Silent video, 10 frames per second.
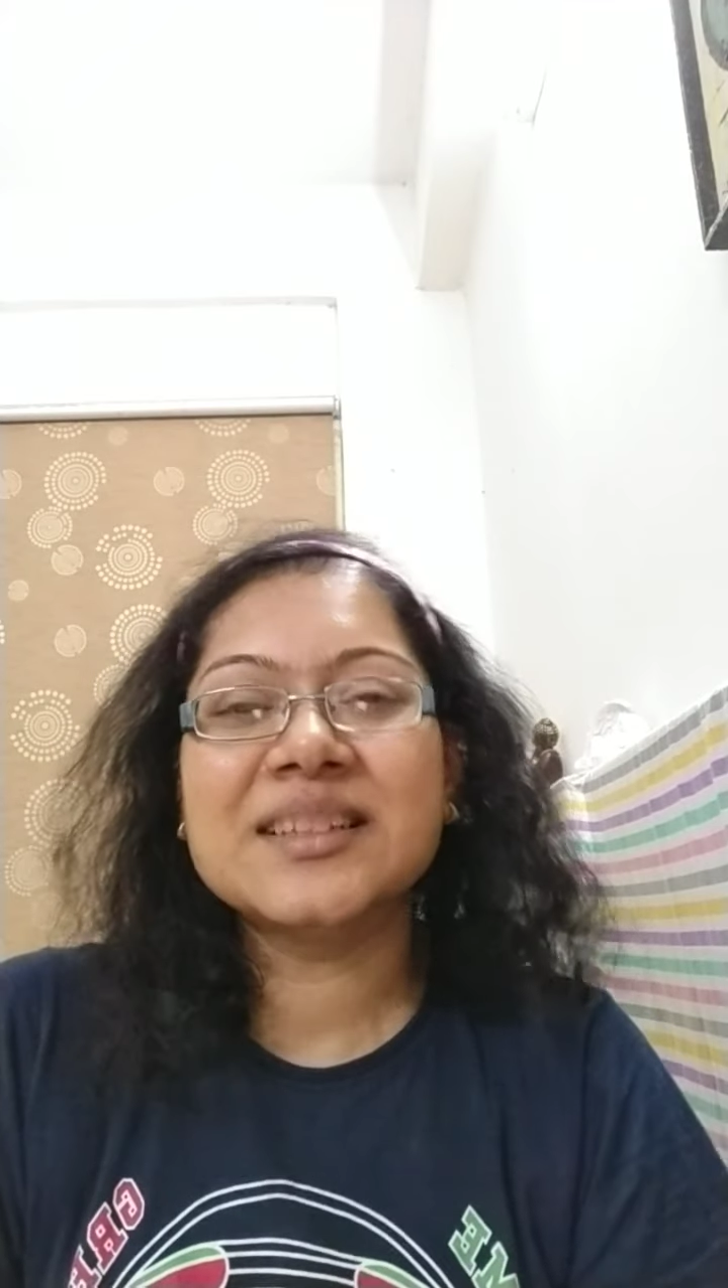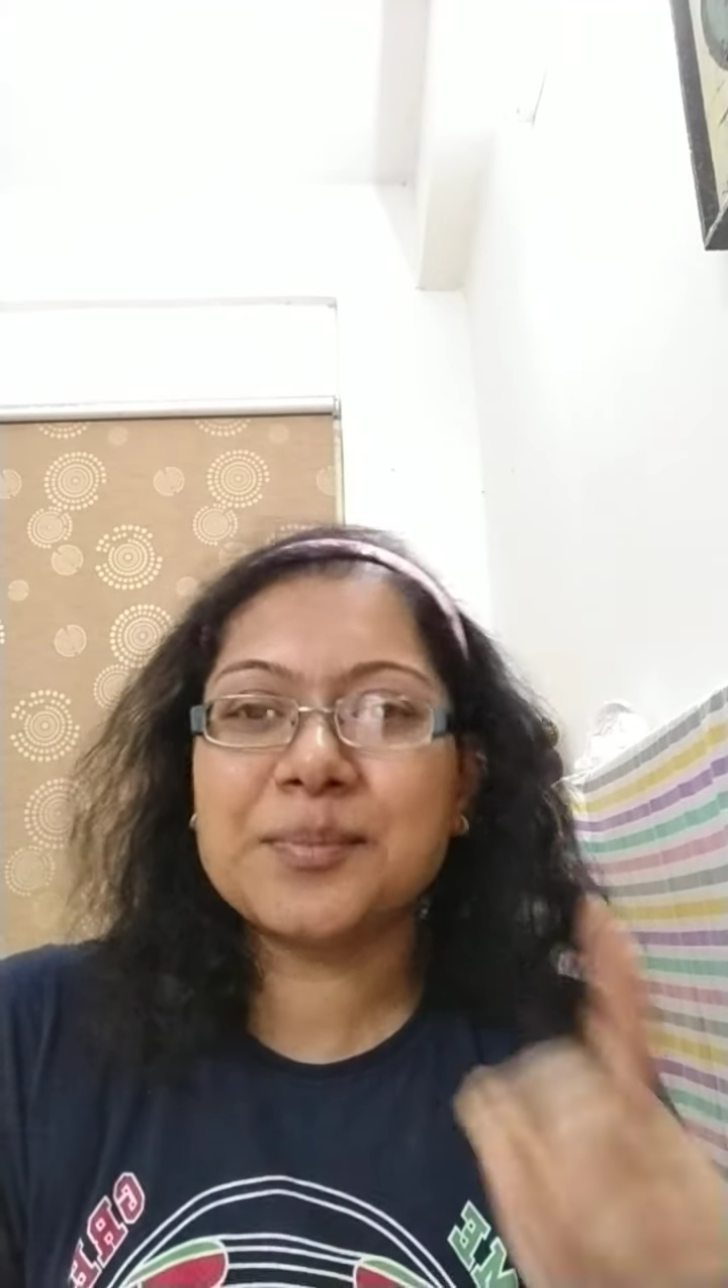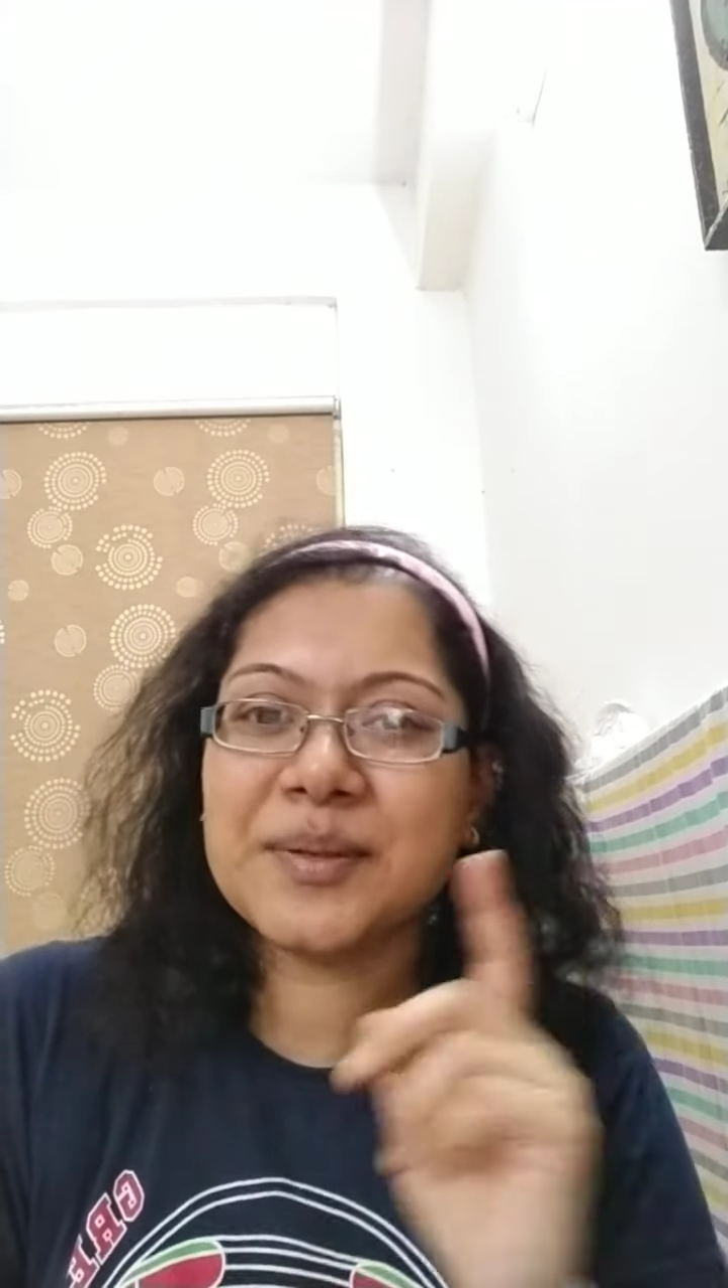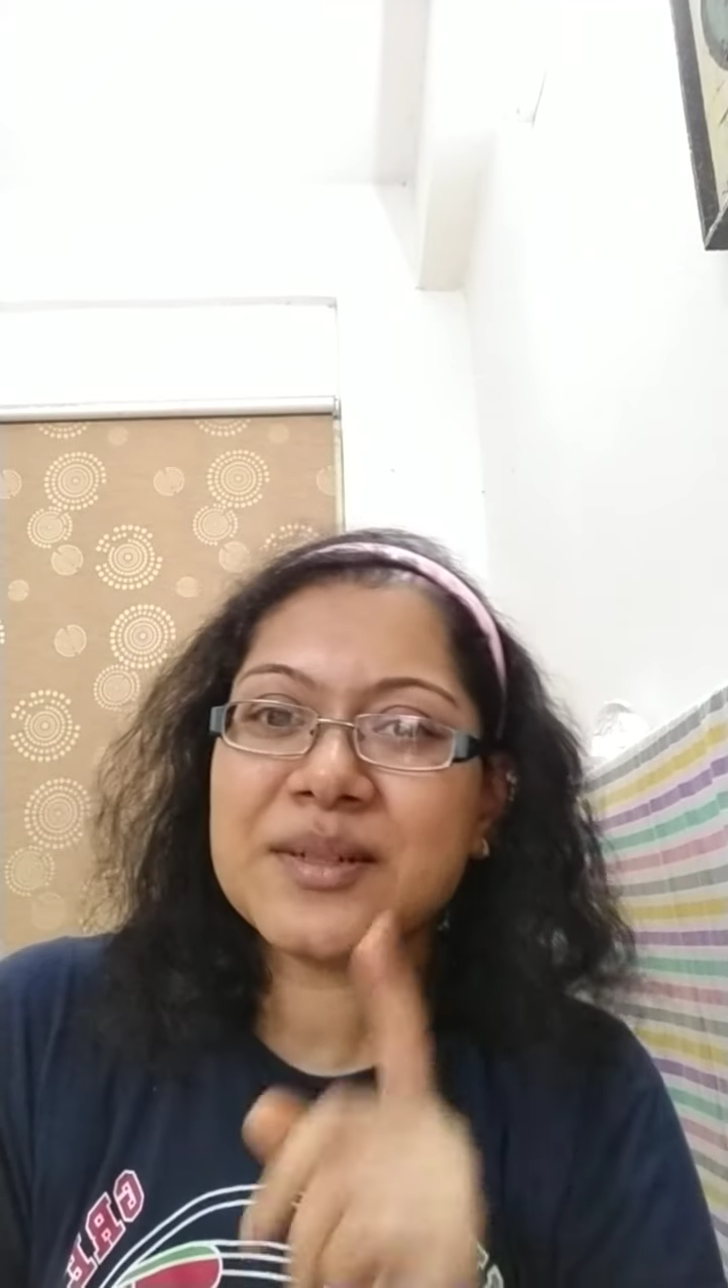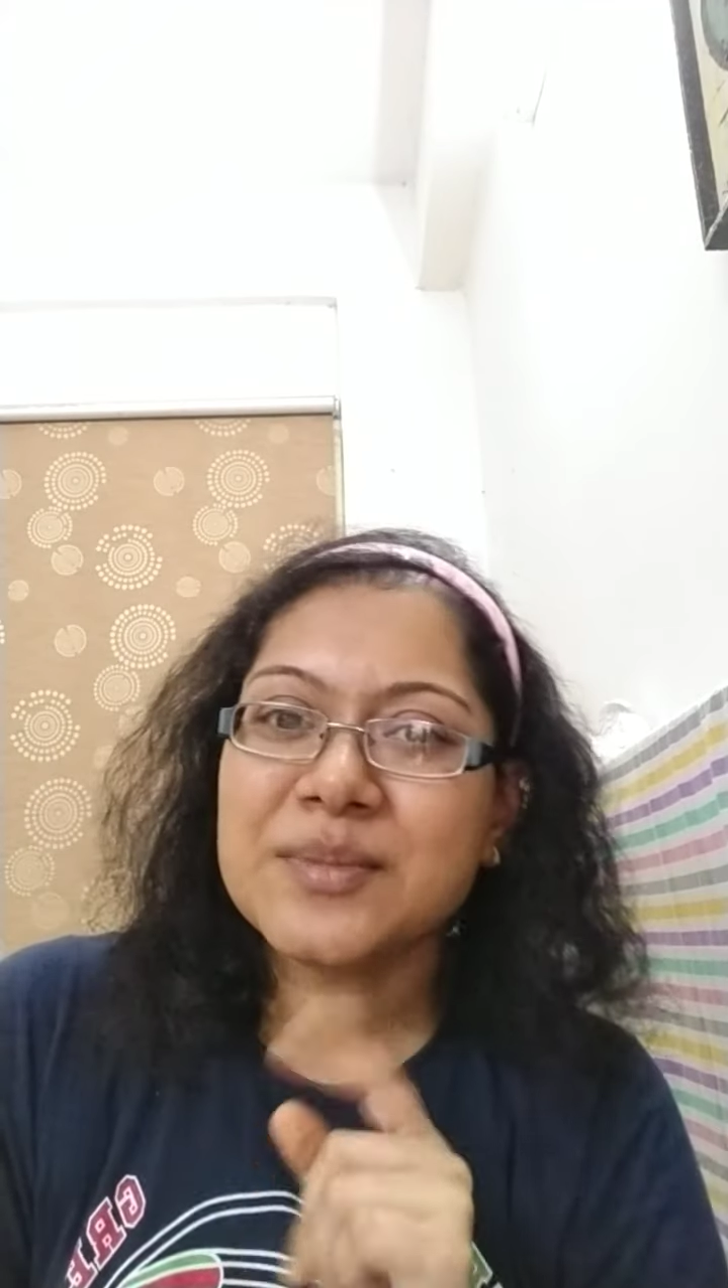
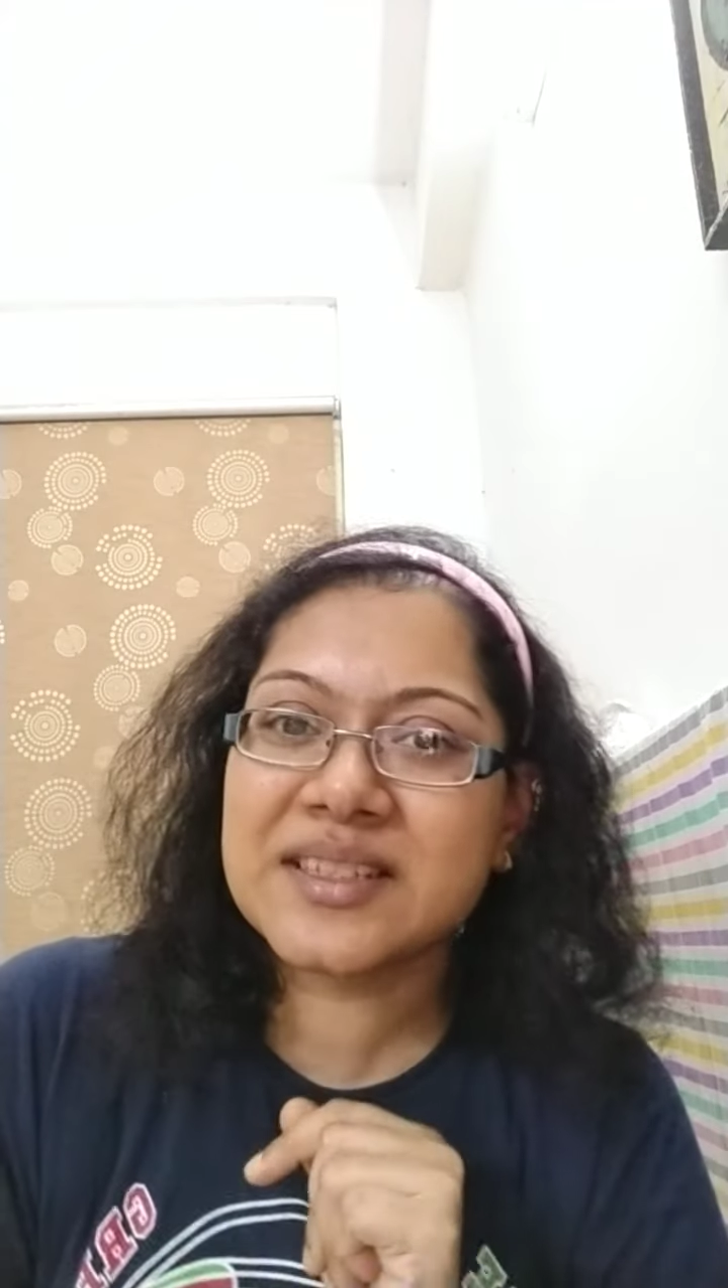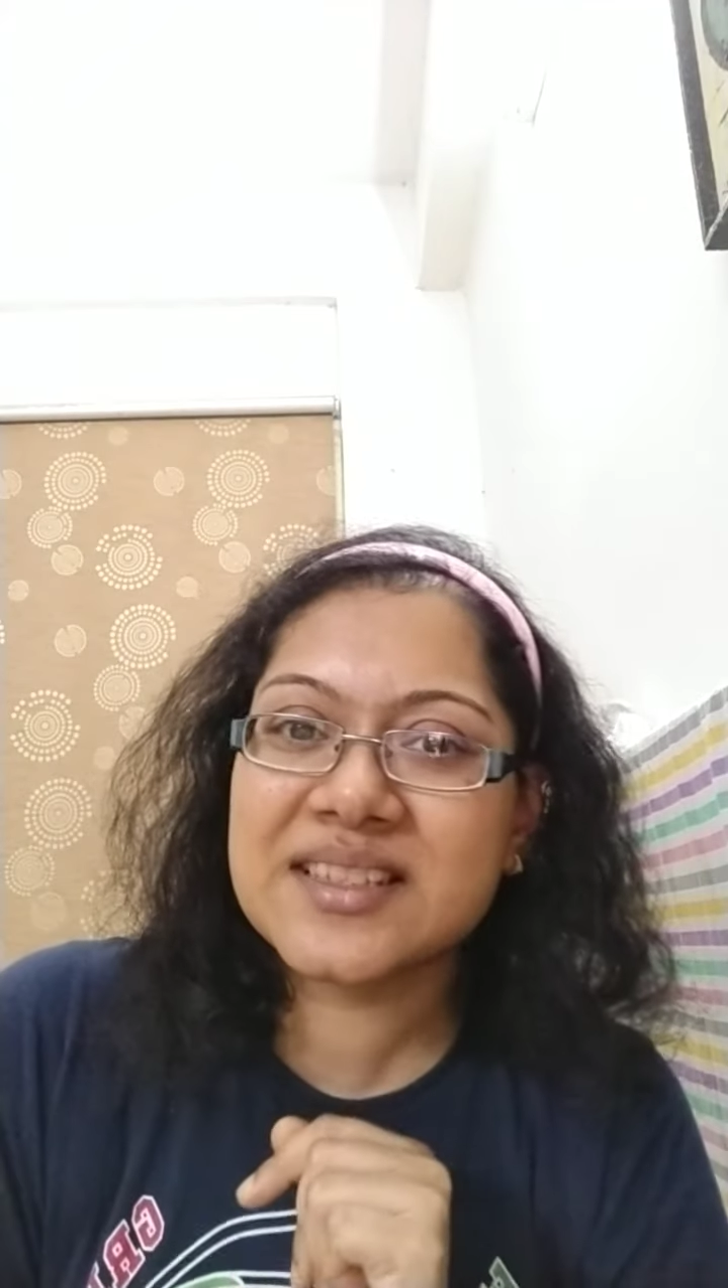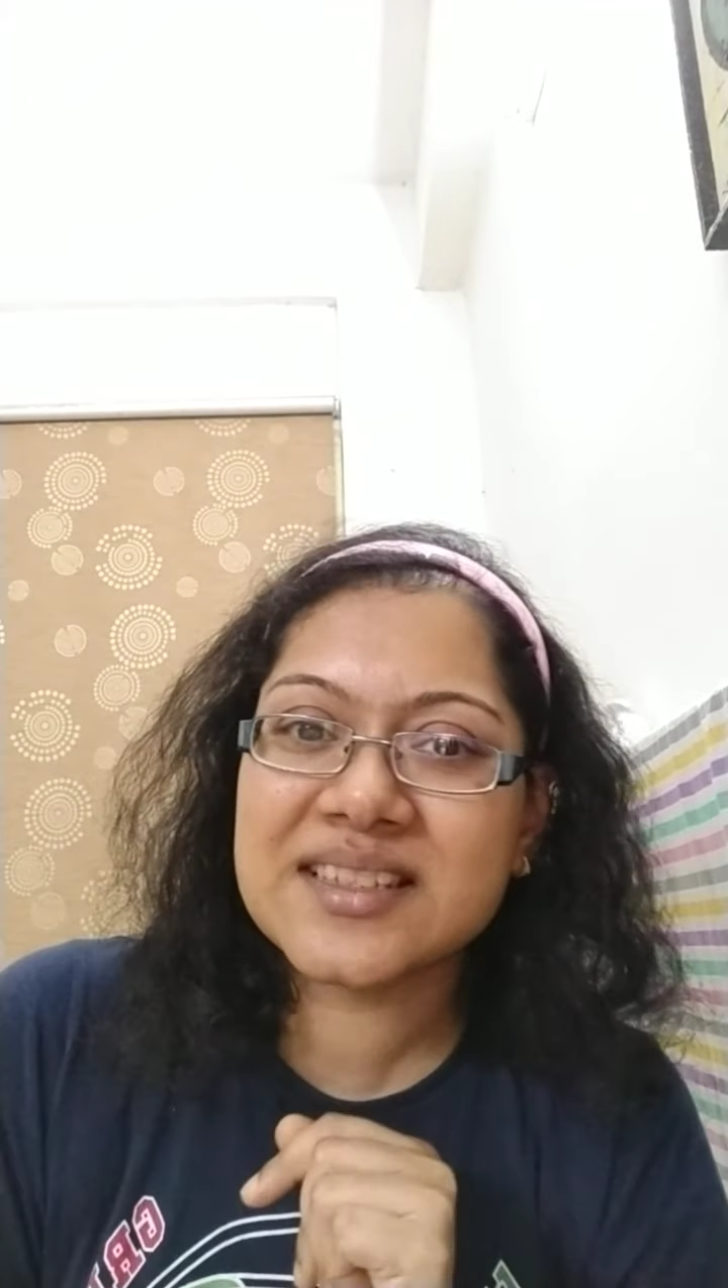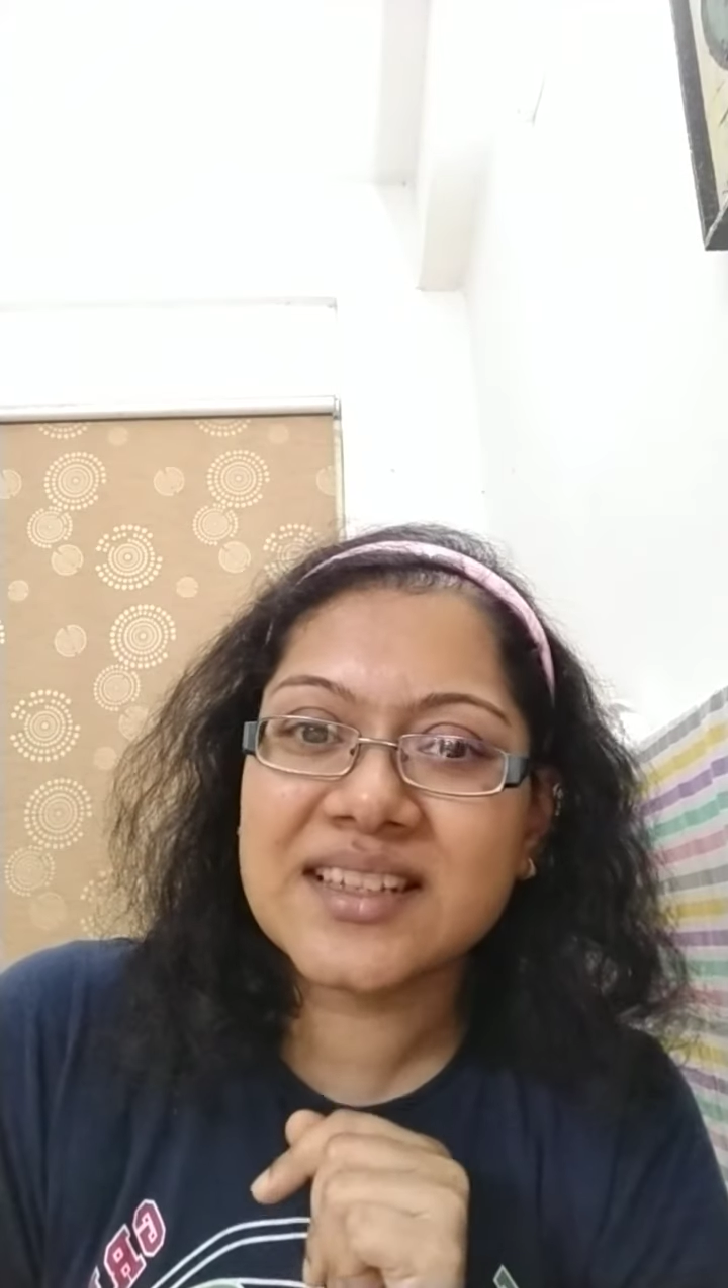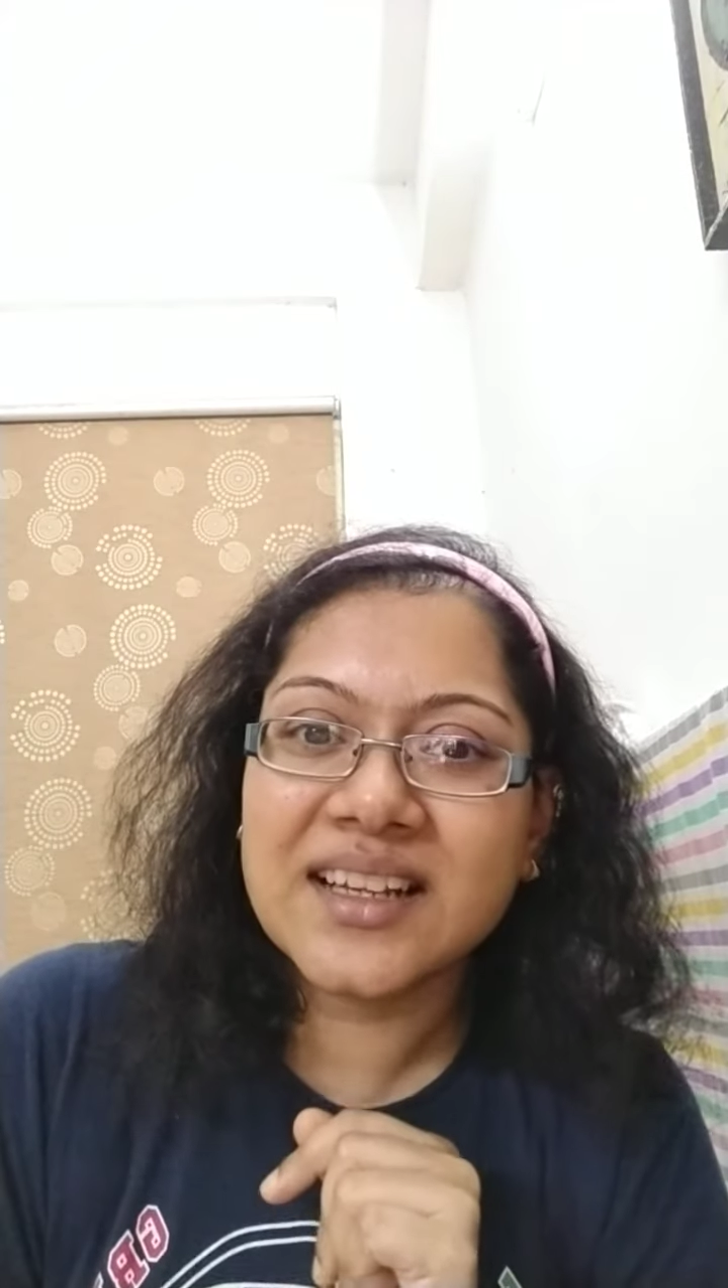pyramids,